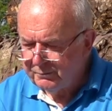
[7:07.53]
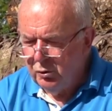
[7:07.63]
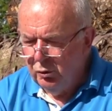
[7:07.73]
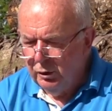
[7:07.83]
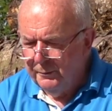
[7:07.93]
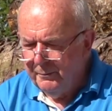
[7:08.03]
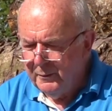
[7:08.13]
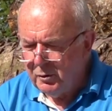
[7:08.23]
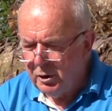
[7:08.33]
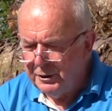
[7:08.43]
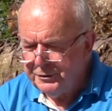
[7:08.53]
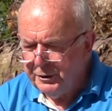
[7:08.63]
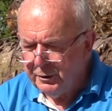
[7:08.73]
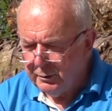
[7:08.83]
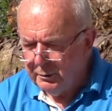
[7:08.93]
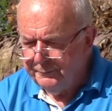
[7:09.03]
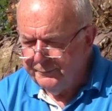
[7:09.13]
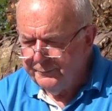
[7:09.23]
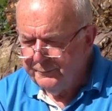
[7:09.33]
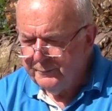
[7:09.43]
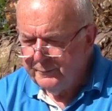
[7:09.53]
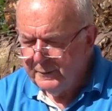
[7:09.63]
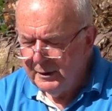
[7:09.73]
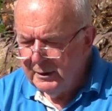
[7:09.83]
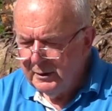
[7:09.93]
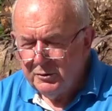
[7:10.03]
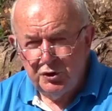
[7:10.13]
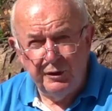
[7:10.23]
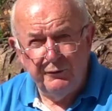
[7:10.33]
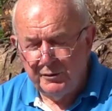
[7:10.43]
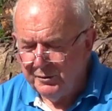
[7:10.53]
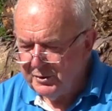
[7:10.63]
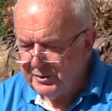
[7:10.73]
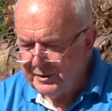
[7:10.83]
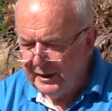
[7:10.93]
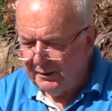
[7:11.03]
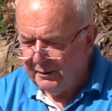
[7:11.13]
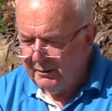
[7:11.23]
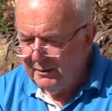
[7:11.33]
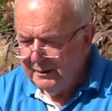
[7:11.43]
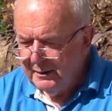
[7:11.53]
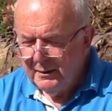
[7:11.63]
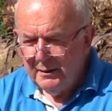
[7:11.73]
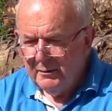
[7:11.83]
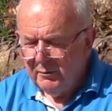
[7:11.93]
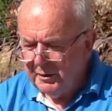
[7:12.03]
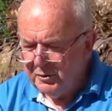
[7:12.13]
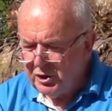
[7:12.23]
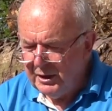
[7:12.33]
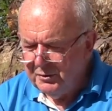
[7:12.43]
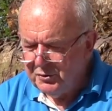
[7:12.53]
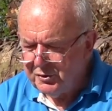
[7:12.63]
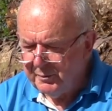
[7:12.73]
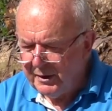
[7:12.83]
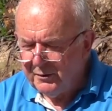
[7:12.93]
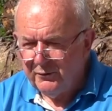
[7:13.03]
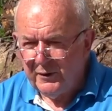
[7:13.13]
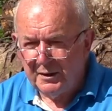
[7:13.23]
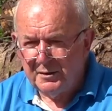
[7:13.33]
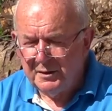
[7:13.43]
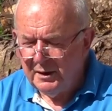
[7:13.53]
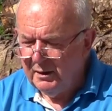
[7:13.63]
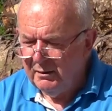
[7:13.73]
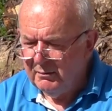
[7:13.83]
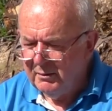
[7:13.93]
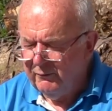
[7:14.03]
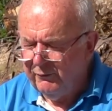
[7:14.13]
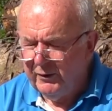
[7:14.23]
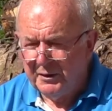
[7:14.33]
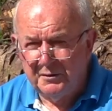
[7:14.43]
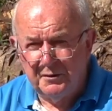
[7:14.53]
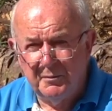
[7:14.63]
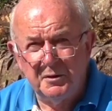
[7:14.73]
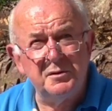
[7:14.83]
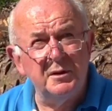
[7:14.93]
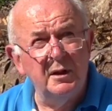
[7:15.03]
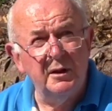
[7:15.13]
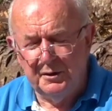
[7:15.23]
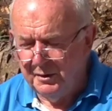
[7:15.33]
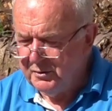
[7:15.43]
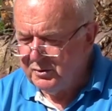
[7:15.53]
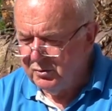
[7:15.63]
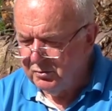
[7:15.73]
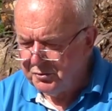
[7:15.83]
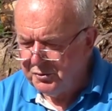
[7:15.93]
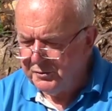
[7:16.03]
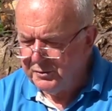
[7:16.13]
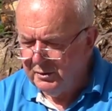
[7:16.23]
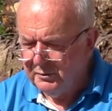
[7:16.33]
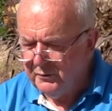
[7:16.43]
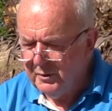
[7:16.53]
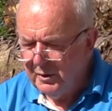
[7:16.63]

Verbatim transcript: Ghulam Qadir, chieftain's son, when challenged about the fact that he inflicted the most hideous tortures on